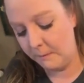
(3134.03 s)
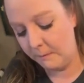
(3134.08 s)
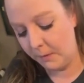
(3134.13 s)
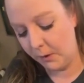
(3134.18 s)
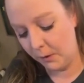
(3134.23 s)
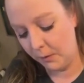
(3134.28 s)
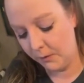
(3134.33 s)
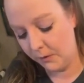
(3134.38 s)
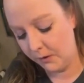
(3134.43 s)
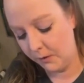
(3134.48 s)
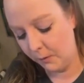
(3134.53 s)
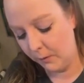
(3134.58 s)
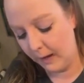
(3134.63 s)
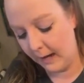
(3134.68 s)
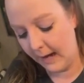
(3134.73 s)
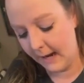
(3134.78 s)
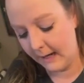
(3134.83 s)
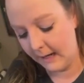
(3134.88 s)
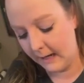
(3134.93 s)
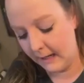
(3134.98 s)
get both the
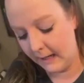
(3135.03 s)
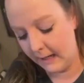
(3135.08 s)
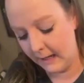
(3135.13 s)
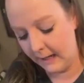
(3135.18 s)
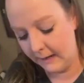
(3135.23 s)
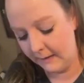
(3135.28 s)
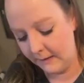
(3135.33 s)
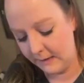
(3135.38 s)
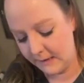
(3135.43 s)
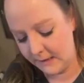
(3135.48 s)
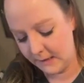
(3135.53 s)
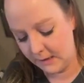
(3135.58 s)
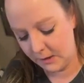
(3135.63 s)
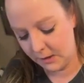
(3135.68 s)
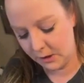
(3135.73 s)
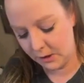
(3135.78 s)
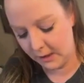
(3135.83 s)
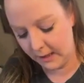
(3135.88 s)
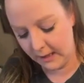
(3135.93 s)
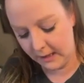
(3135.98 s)
Wagon and the
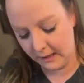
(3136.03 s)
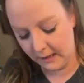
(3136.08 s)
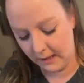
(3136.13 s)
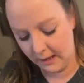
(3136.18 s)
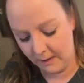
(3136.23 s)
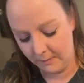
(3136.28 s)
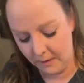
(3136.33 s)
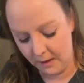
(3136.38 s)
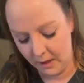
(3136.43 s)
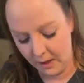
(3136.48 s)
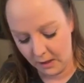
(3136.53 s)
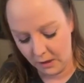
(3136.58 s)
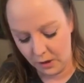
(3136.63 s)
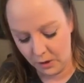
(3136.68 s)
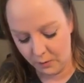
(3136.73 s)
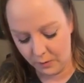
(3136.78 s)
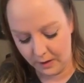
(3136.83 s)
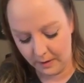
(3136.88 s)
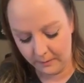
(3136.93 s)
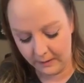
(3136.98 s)
Tiered Tray Club,
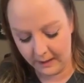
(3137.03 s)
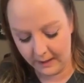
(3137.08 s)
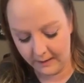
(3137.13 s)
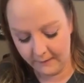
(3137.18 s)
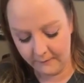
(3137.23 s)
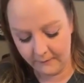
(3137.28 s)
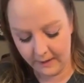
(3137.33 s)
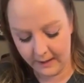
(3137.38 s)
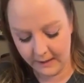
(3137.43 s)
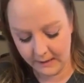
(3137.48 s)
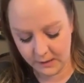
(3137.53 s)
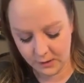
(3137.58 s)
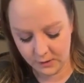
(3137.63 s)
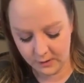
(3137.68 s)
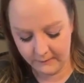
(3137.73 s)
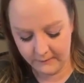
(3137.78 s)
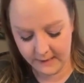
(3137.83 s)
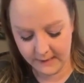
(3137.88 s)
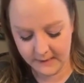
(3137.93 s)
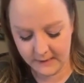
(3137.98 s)
you probably have
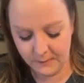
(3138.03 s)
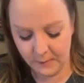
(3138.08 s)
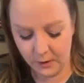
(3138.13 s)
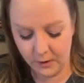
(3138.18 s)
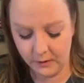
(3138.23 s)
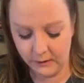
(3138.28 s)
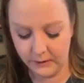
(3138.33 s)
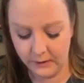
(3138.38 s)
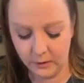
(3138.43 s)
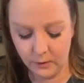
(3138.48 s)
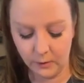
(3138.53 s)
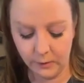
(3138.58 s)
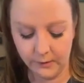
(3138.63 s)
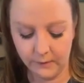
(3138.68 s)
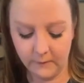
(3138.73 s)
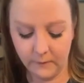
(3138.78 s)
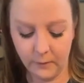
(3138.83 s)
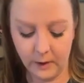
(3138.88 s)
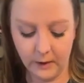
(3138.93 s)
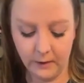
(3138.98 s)
extra of that sparkly
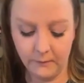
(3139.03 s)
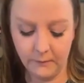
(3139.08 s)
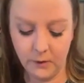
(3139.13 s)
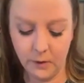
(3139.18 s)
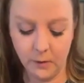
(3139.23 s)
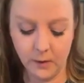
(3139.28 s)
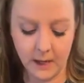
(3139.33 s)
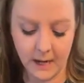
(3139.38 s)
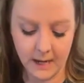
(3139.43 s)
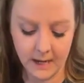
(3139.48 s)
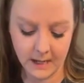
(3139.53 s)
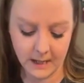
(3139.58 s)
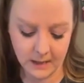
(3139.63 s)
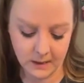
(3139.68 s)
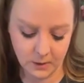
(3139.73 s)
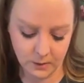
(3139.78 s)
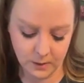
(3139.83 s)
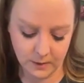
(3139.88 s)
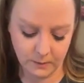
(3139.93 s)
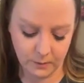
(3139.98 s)
gold as well. If you like
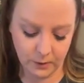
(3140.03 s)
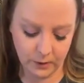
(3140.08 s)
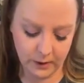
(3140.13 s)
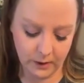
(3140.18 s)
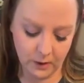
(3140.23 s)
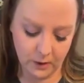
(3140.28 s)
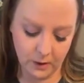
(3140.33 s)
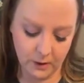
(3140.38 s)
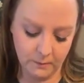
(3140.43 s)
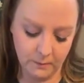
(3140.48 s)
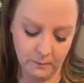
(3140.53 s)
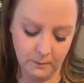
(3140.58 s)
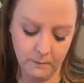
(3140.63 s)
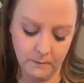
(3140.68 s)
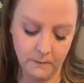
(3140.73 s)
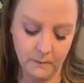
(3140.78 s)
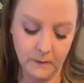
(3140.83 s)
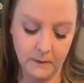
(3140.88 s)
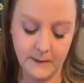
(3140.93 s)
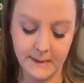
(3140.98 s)
it, you could put it on
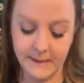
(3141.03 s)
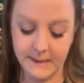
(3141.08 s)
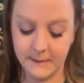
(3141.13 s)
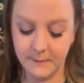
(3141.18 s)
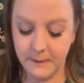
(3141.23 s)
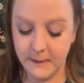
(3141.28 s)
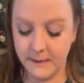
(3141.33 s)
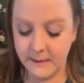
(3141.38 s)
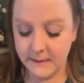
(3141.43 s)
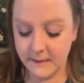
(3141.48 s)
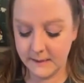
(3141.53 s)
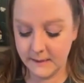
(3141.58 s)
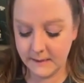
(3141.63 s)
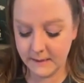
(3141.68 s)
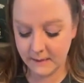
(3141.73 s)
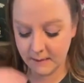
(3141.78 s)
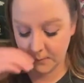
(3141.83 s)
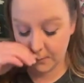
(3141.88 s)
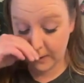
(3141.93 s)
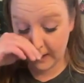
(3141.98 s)
these
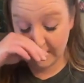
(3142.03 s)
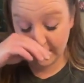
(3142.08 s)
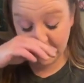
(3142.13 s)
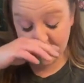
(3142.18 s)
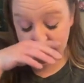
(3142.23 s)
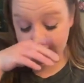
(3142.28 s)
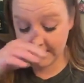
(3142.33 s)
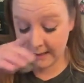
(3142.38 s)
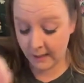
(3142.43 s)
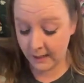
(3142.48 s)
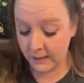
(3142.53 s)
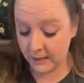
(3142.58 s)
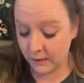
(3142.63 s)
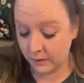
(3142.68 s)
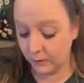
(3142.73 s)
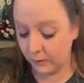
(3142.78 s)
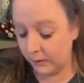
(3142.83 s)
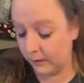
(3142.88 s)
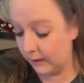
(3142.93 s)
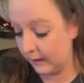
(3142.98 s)
pieces as well. It's
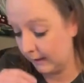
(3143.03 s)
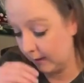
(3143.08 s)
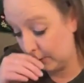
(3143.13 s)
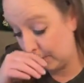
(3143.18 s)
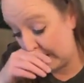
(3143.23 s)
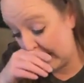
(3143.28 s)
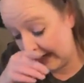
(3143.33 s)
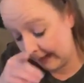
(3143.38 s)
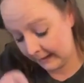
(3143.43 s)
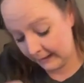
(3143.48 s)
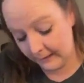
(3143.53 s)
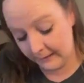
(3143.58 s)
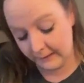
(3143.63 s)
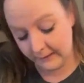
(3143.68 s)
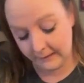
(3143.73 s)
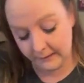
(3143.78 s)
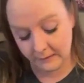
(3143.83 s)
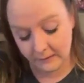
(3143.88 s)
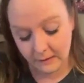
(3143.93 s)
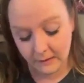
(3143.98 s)
not included in the
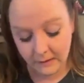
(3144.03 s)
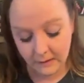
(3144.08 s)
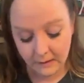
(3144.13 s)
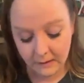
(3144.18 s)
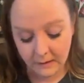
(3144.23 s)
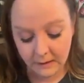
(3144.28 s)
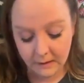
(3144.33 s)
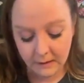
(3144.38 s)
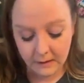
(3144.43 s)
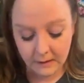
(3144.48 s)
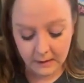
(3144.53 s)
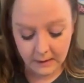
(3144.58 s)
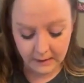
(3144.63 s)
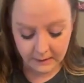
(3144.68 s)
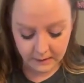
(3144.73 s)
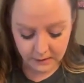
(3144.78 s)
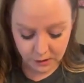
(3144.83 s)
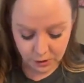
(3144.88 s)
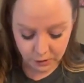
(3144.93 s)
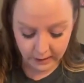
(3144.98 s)
Wagon
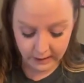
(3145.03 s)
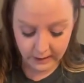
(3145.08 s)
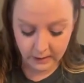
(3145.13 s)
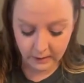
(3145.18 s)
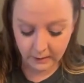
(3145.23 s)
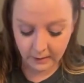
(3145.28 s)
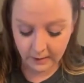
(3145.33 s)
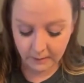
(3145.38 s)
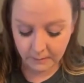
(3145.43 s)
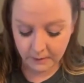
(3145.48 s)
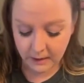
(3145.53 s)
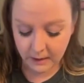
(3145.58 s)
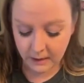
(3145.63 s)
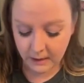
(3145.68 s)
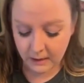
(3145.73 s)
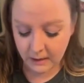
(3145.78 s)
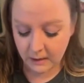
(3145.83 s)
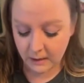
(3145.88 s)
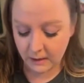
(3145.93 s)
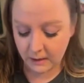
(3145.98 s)
in the Tray Club
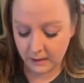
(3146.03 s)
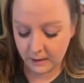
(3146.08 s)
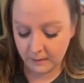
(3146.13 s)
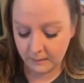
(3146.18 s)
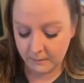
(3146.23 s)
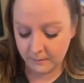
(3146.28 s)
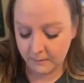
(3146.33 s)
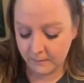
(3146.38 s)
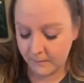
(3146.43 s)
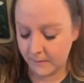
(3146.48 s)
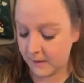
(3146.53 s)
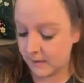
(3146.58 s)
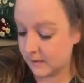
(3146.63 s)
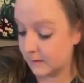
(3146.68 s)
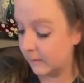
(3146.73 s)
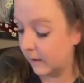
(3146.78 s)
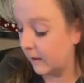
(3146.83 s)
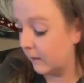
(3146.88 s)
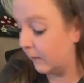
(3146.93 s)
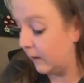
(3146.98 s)
kit.
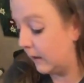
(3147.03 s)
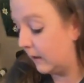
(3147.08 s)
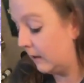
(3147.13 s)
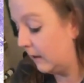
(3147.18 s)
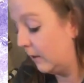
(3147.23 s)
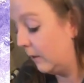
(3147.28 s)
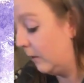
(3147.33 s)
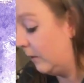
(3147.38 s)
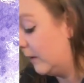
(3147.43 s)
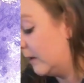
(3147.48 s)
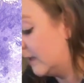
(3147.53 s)
This month we didn't